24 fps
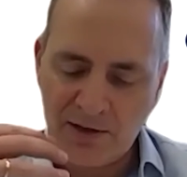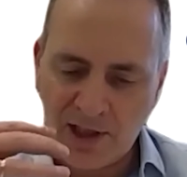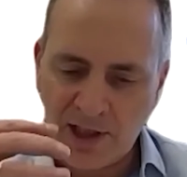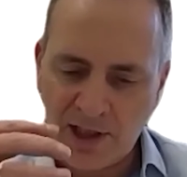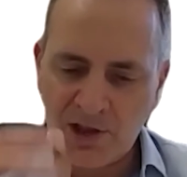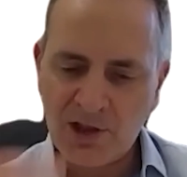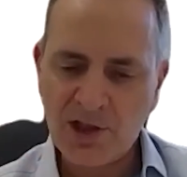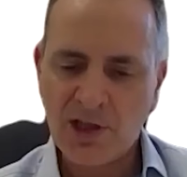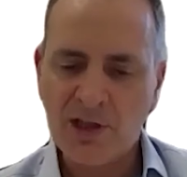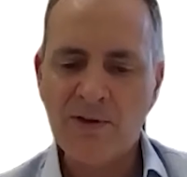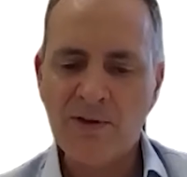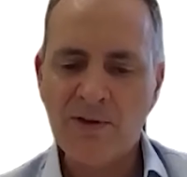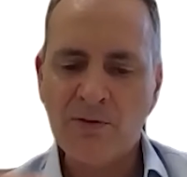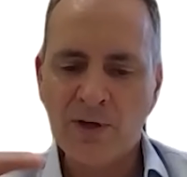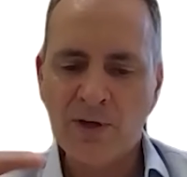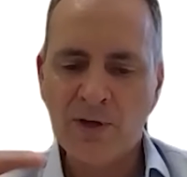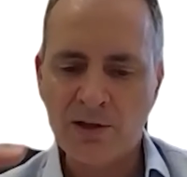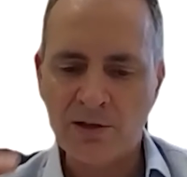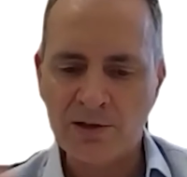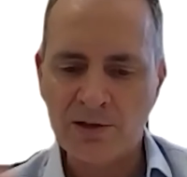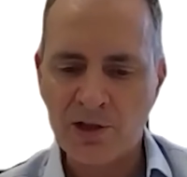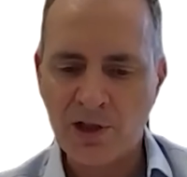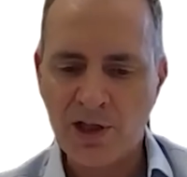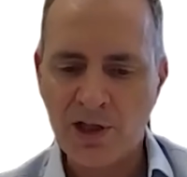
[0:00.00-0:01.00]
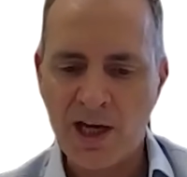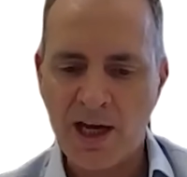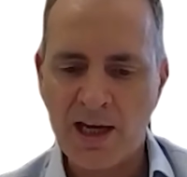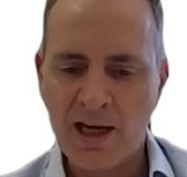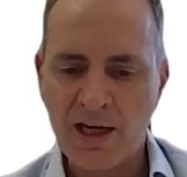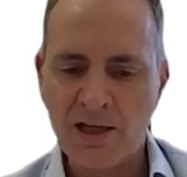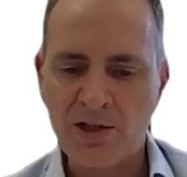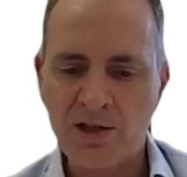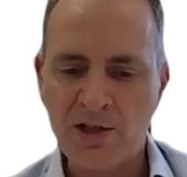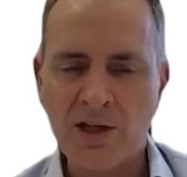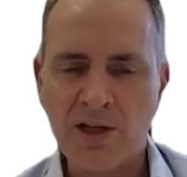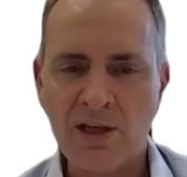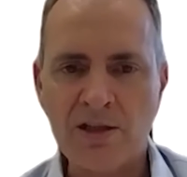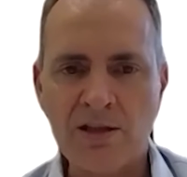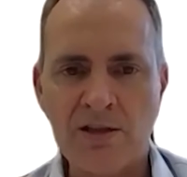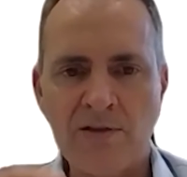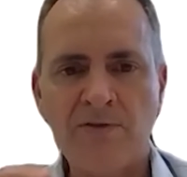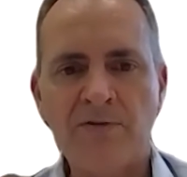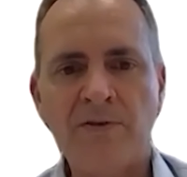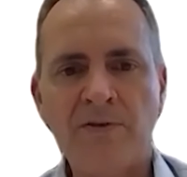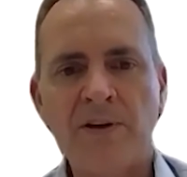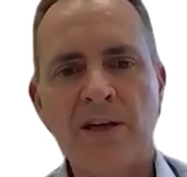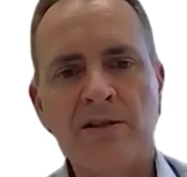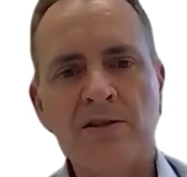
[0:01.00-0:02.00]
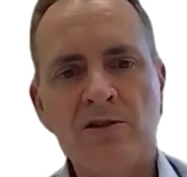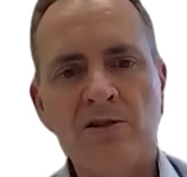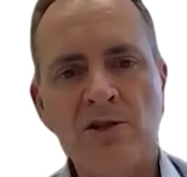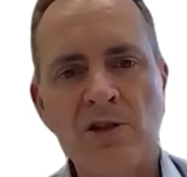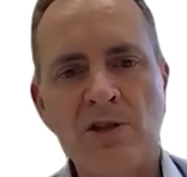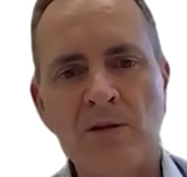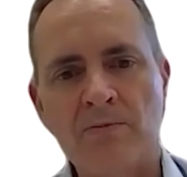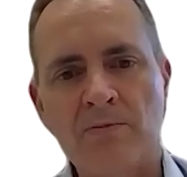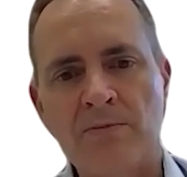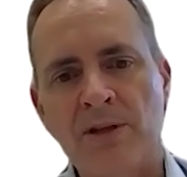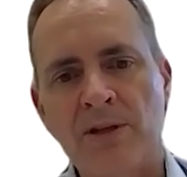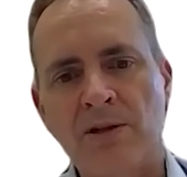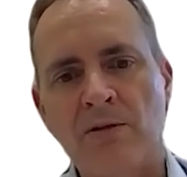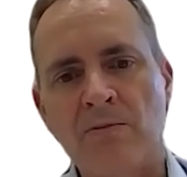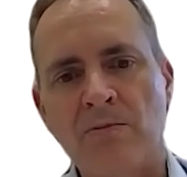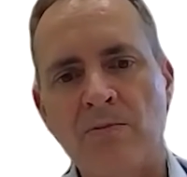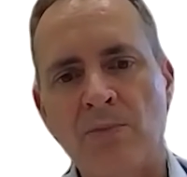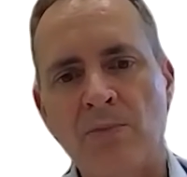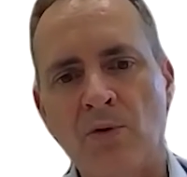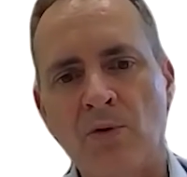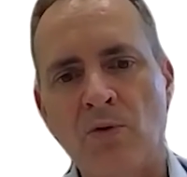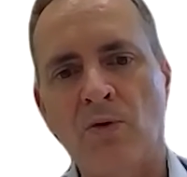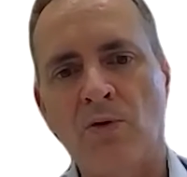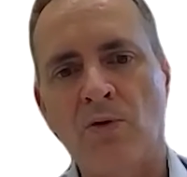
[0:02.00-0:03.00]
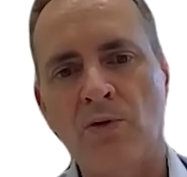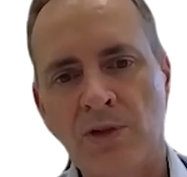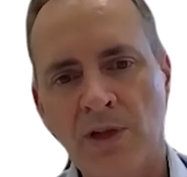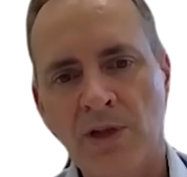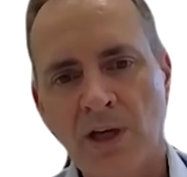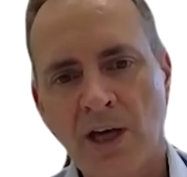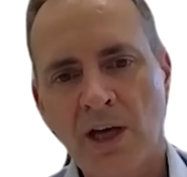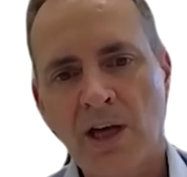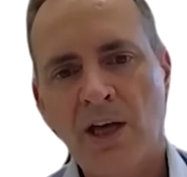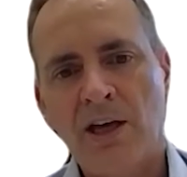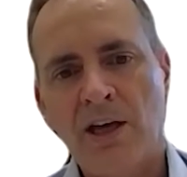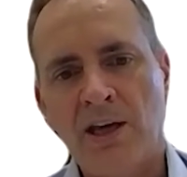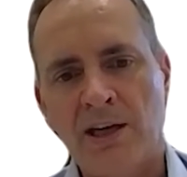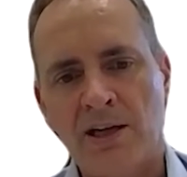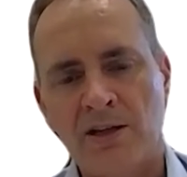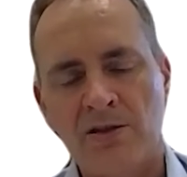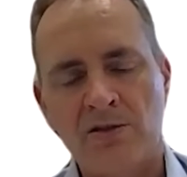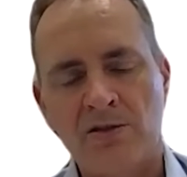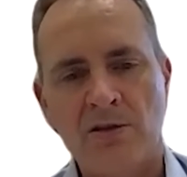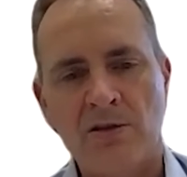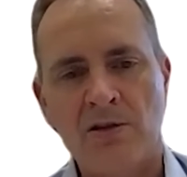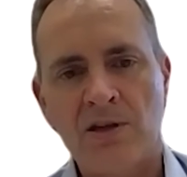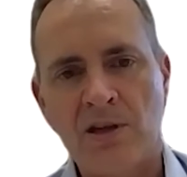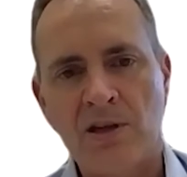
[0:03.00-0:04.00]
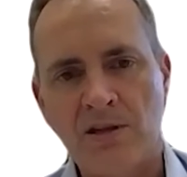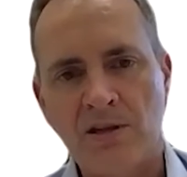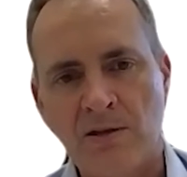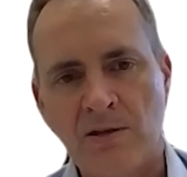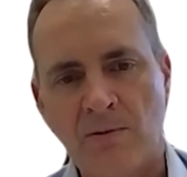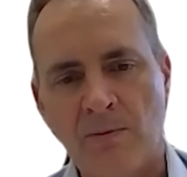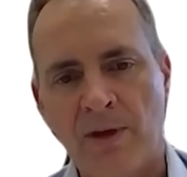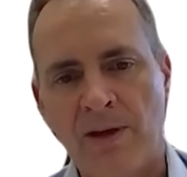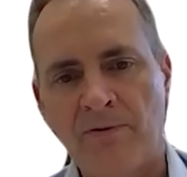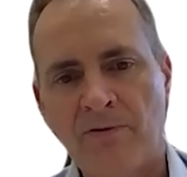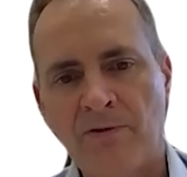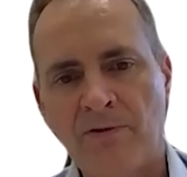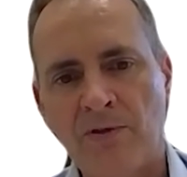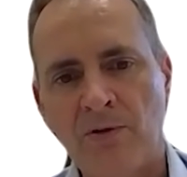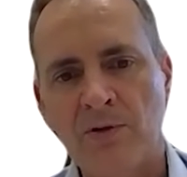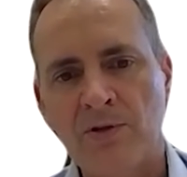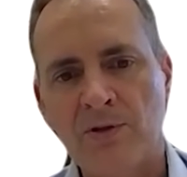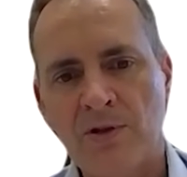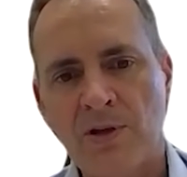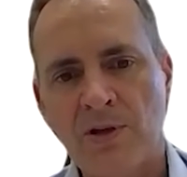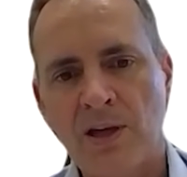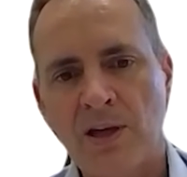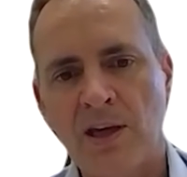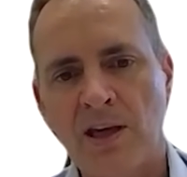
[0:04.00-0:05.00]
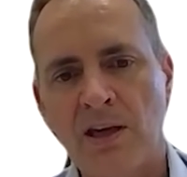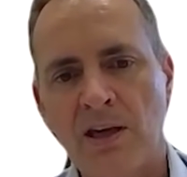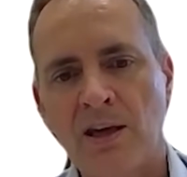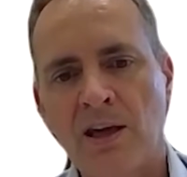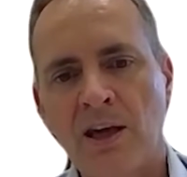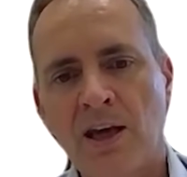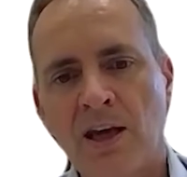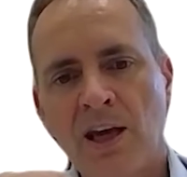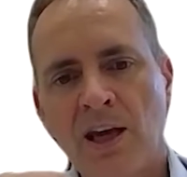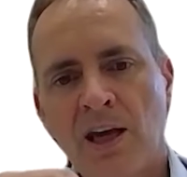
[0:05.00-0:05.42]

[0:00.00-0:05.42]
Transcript: achieving real change is the feds jumping on board and exerting some influence here.